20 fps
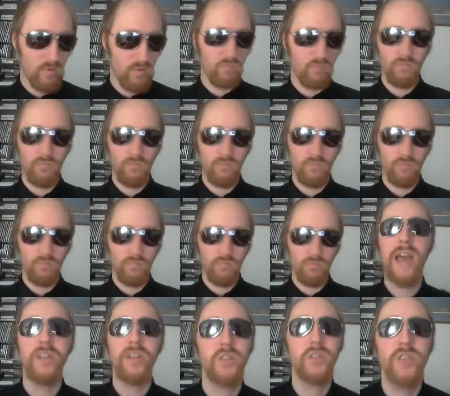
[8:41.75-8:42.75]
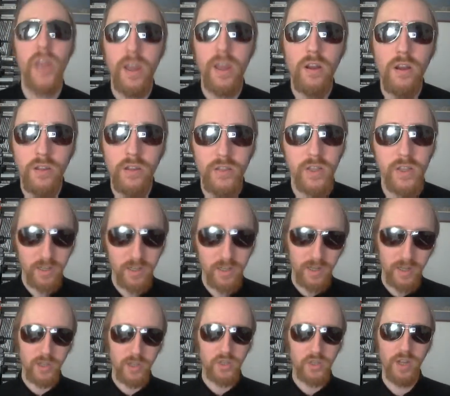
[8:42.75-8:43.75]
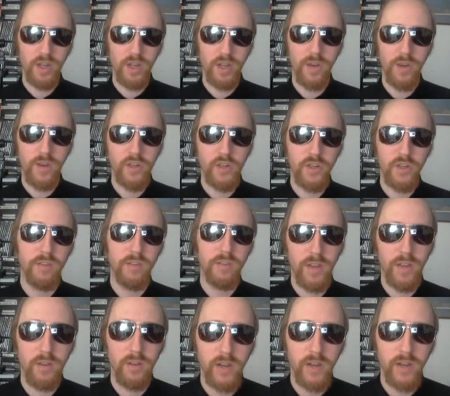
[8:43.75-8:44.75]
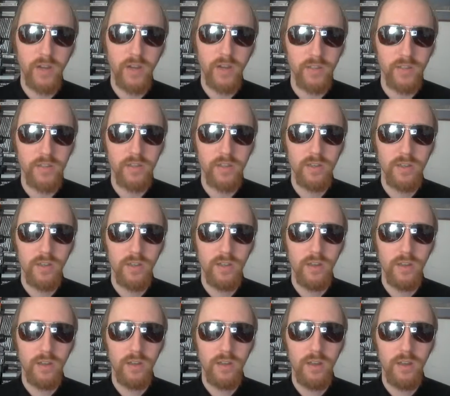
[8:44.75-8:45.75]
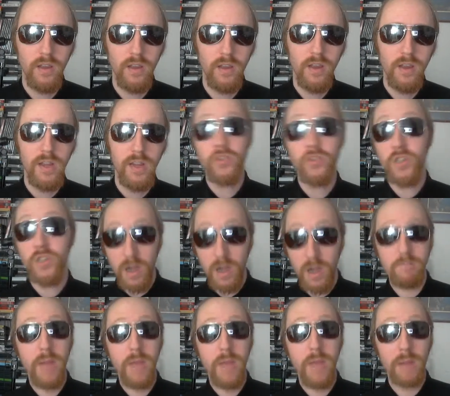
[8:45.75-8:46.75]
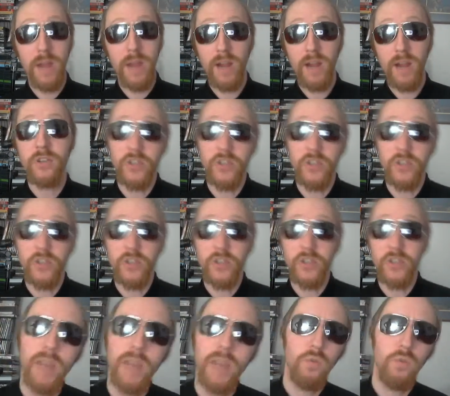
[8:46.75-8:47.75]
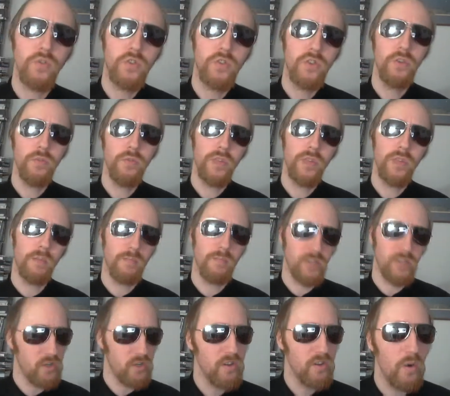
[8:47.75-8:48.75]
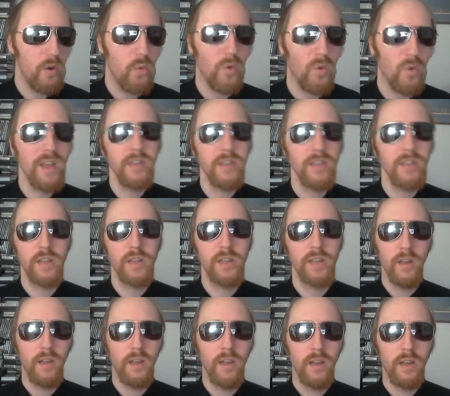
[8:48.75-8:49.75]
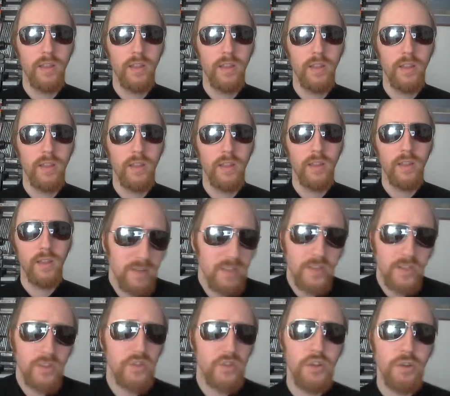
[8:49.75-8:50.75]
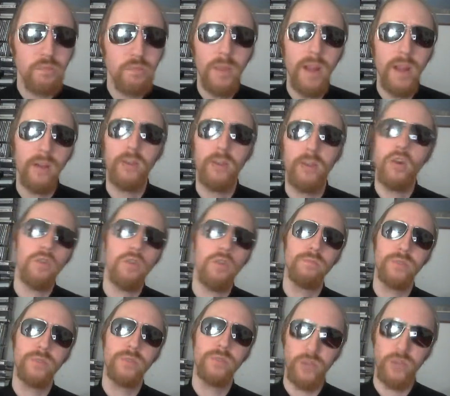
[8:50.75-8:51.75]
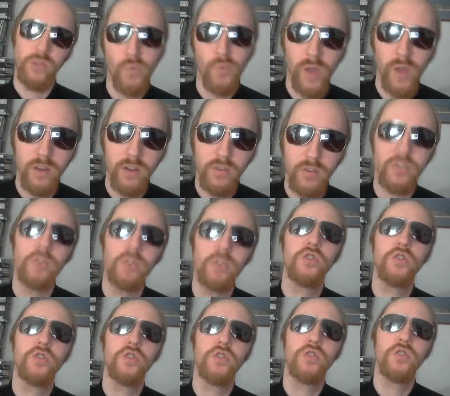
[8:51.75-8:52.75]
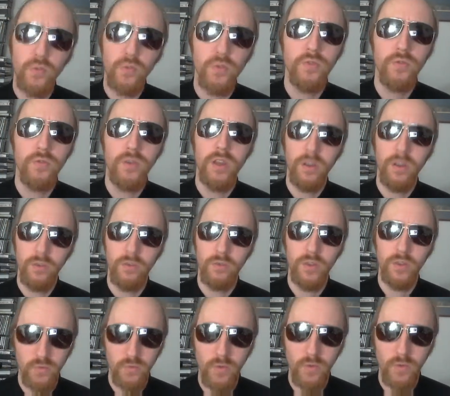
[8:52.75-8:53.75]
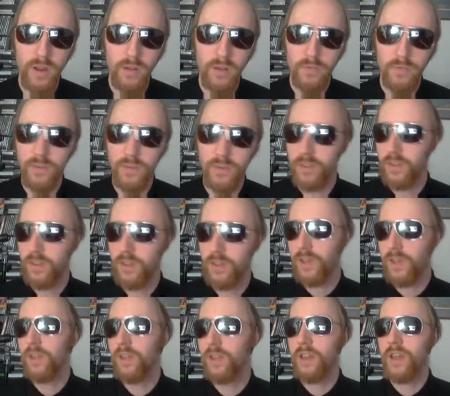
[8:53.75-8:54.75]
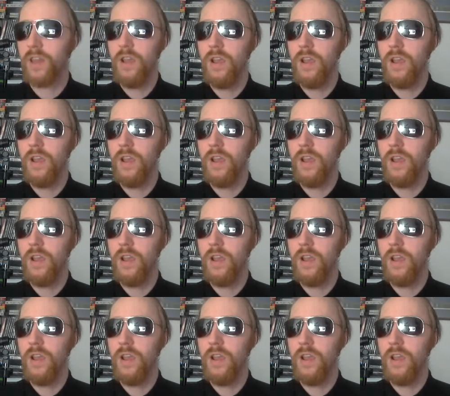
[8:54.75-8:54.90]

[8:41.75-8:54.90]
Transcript: will pass that on to the next generation of their kids. Now, scumbag parents, yes, they will do that, but you know what? That happens in two-parent homes as well, so screw you as well for thinking that